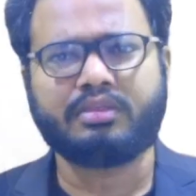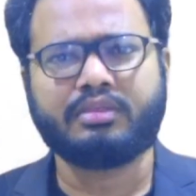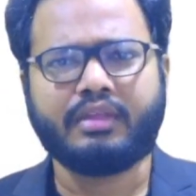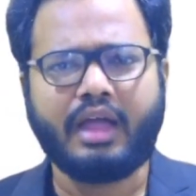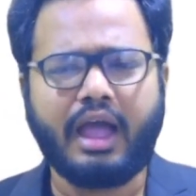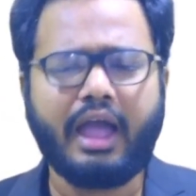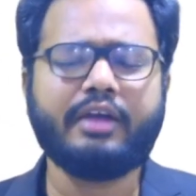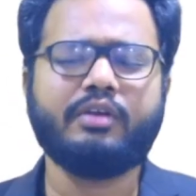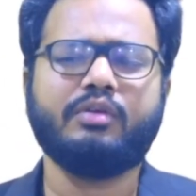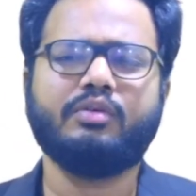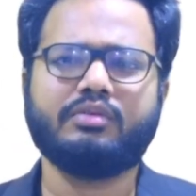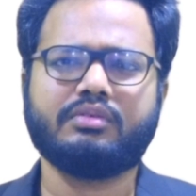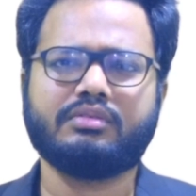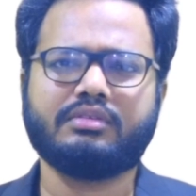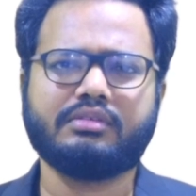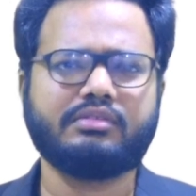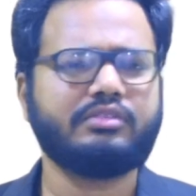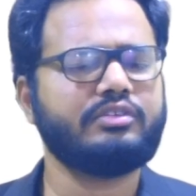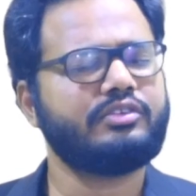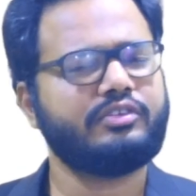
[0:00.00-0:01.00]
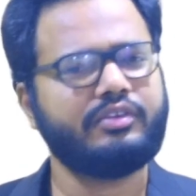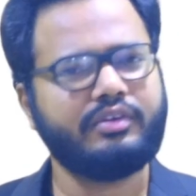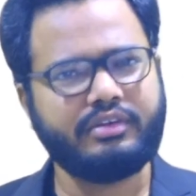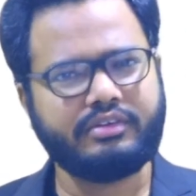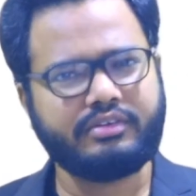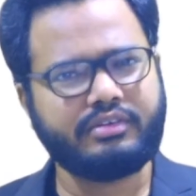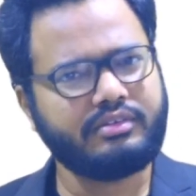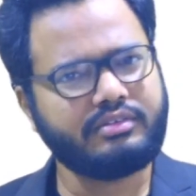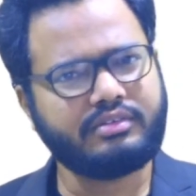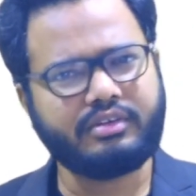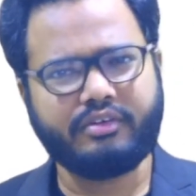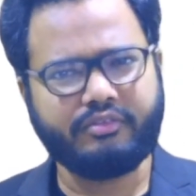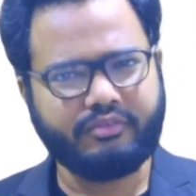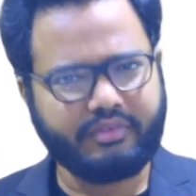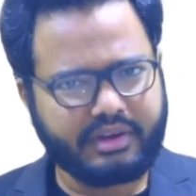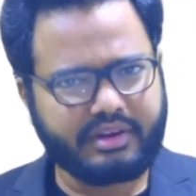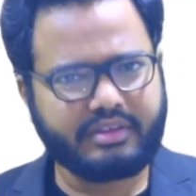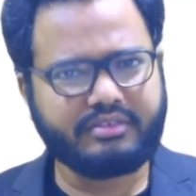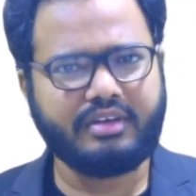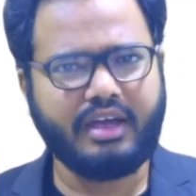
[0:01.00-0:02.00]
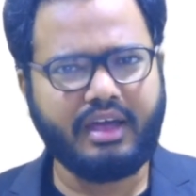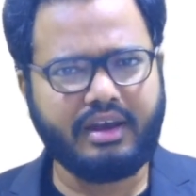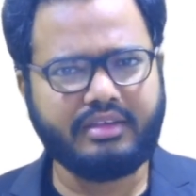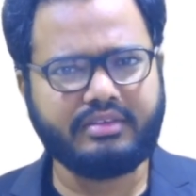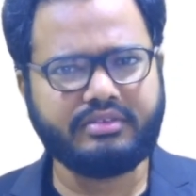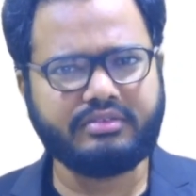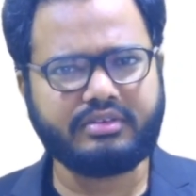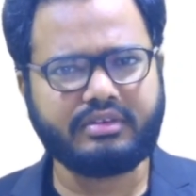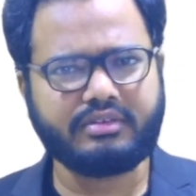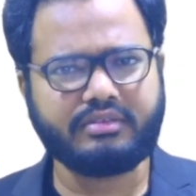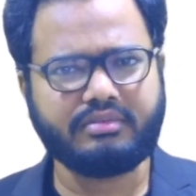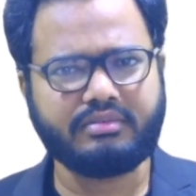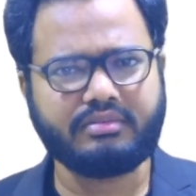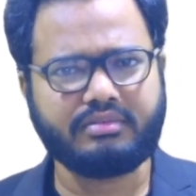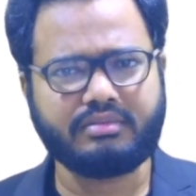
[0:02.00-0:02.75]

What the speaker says: I know the situations are very challenging.